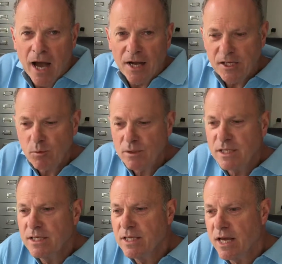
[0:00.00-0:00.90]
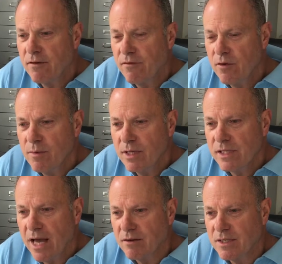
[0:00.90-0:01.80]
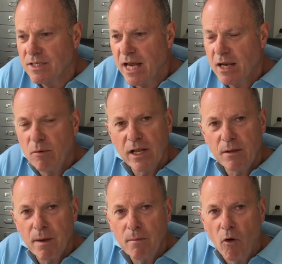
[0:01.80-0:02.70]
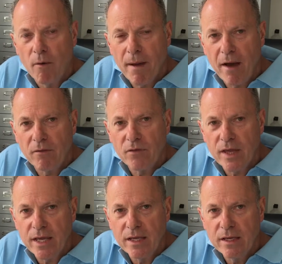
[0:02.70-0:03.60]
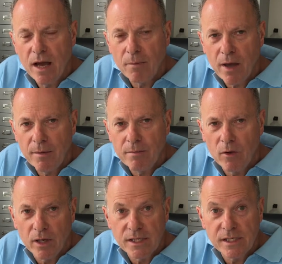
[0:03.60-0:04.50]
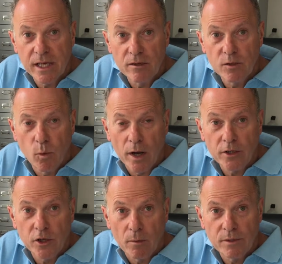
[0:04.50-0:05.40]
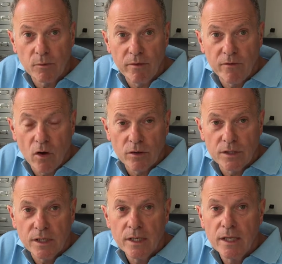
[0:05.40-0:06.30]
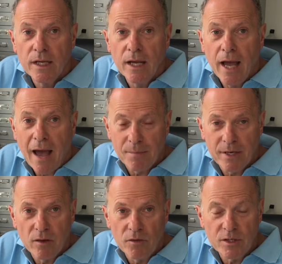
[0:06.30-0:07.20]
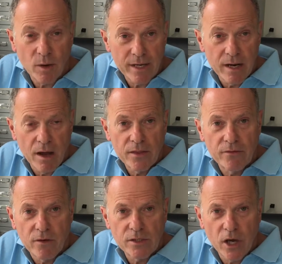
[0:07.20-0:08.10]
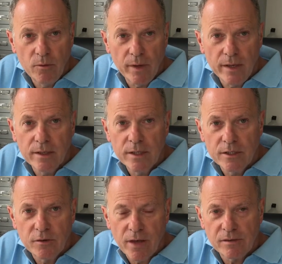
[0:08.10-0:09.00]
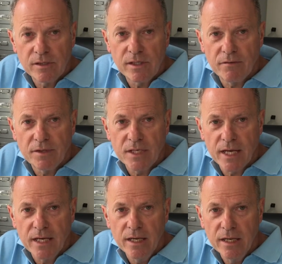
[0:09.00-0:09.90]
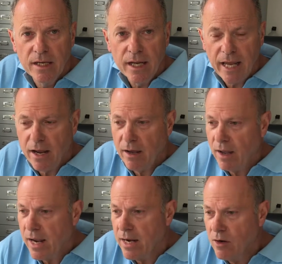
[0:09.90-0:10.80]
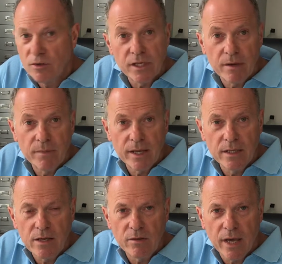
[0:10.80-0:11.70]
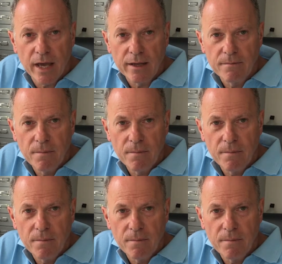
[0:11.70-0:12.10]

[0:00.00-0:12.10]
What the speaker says: I just wanted to take a few minutes out to tell you a little bit more about the upcoming modelling skills workshops that we've got happening on the 29th of October 2017 here in Nottingham in the UK.